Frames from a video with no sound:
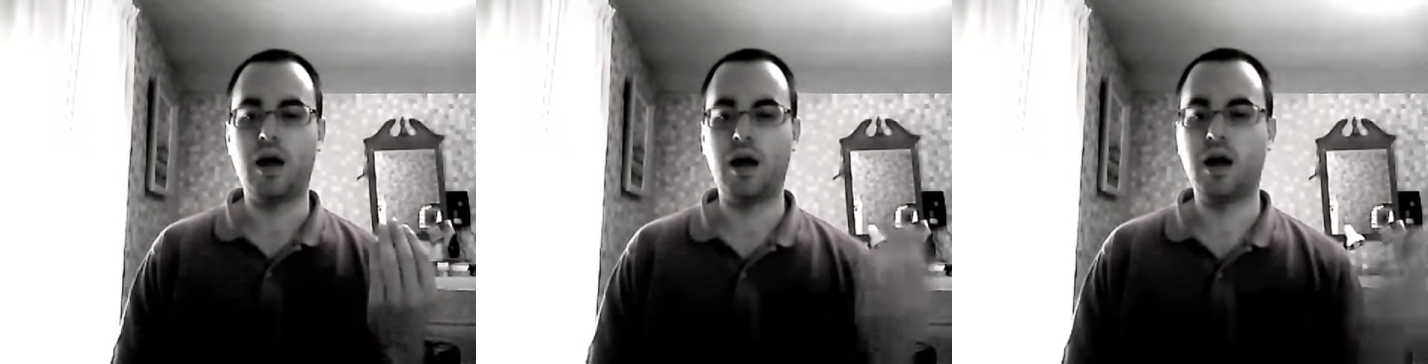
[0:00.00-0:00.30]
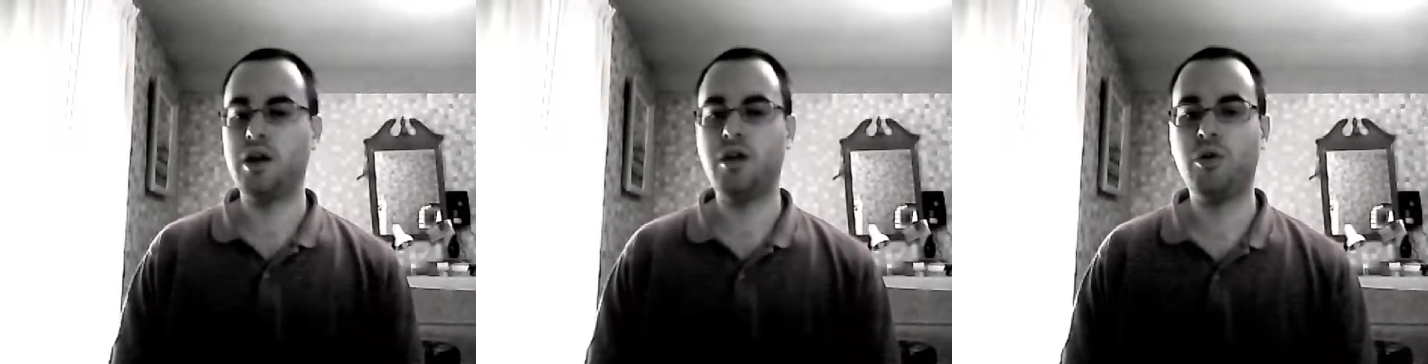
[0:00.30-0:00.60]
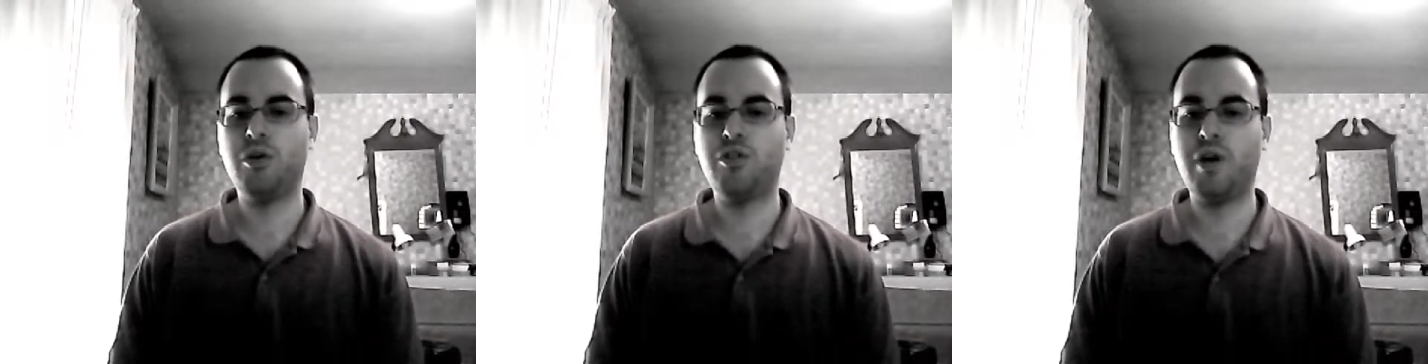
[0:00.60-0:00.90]
And it
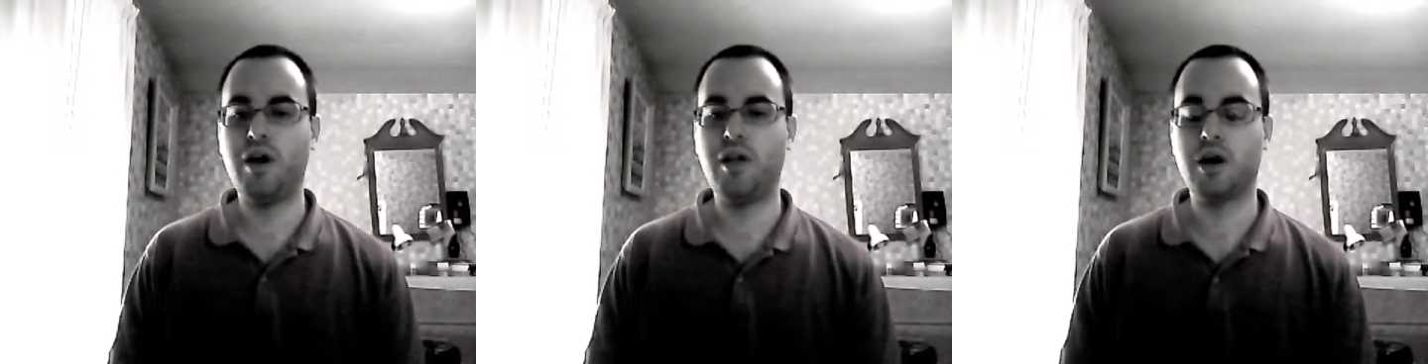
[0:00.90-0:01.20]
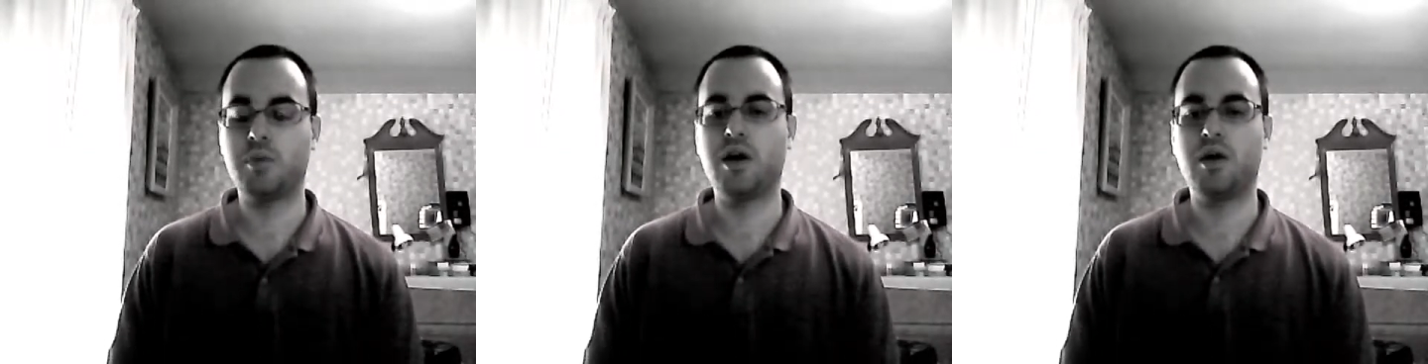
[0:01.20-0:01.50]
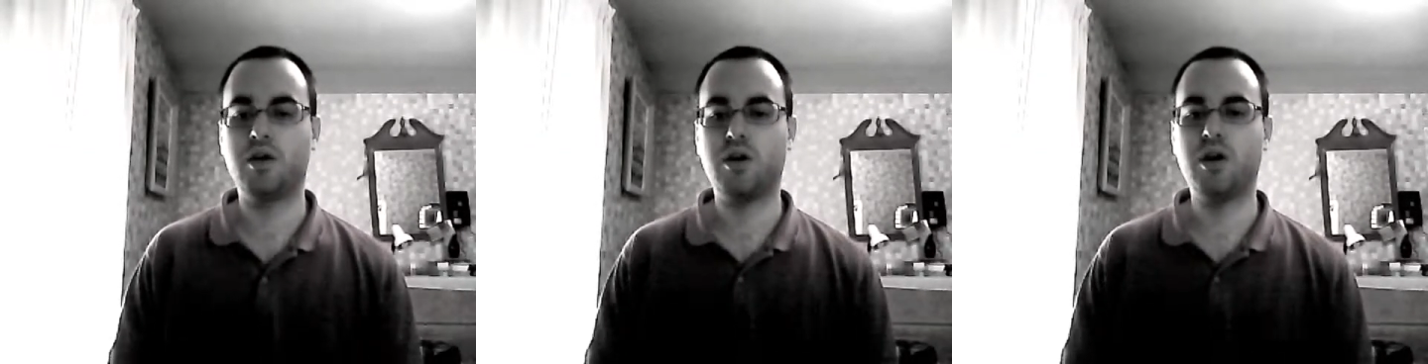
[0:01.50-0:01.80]
annoys the hell out of
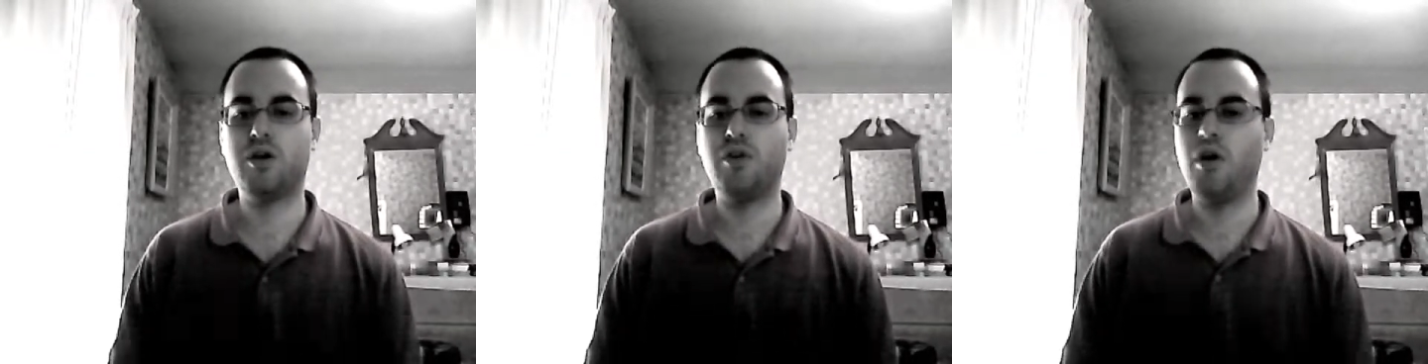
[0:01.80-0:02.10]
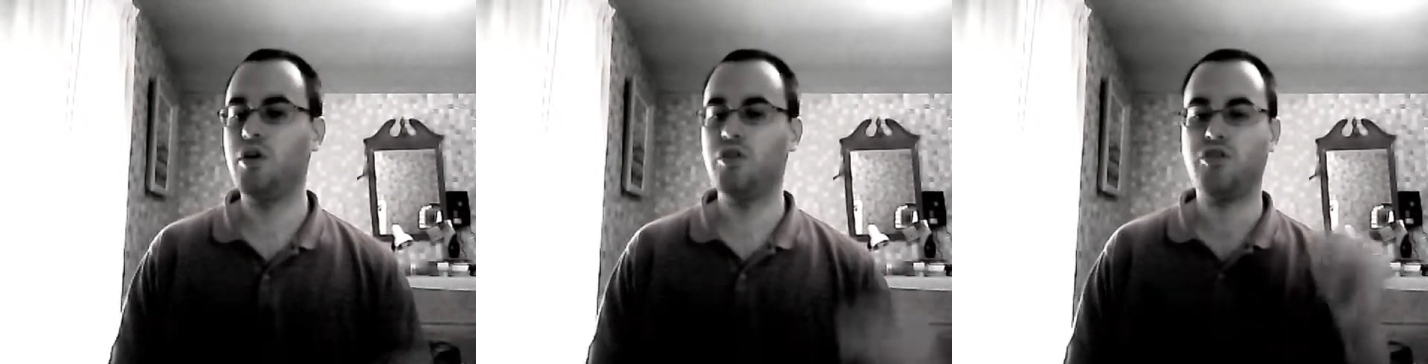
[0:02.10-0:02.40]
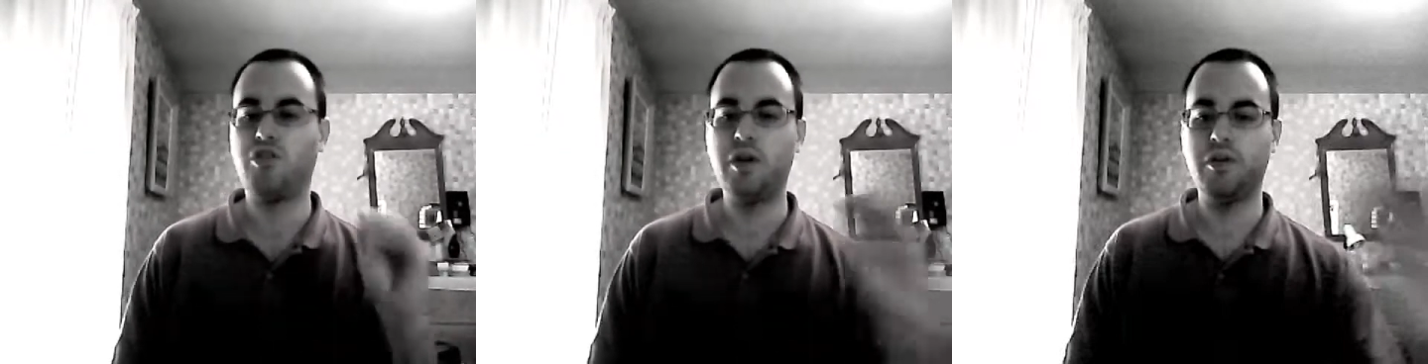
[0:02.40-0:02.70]
me, because
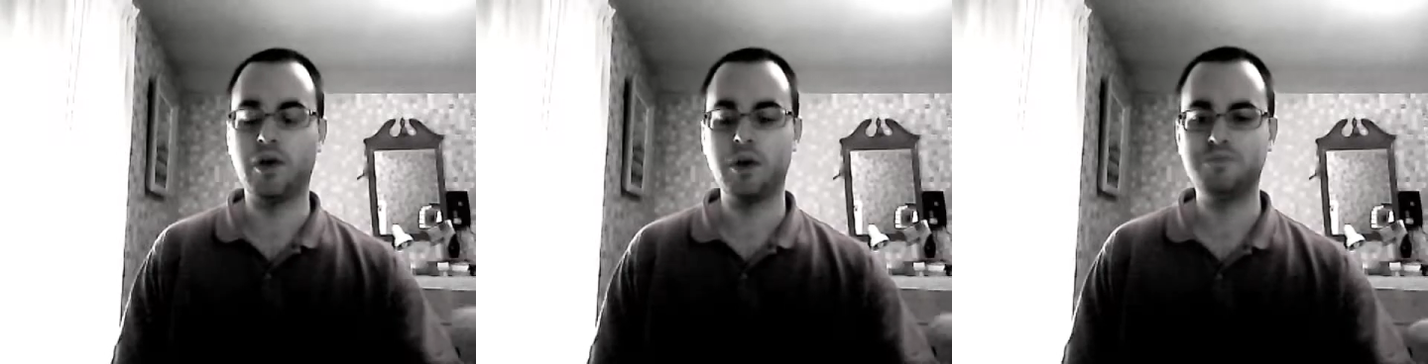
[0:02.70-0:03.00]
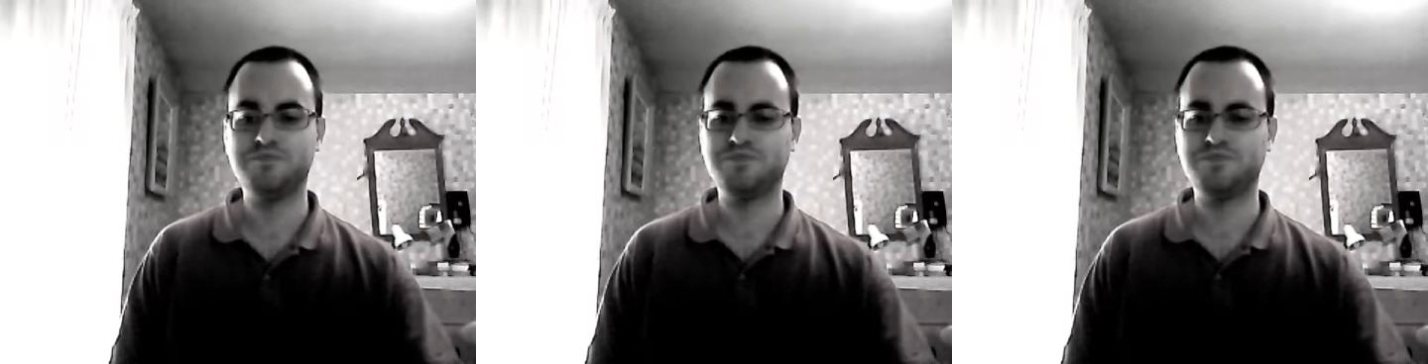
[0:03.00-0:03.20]
suddenly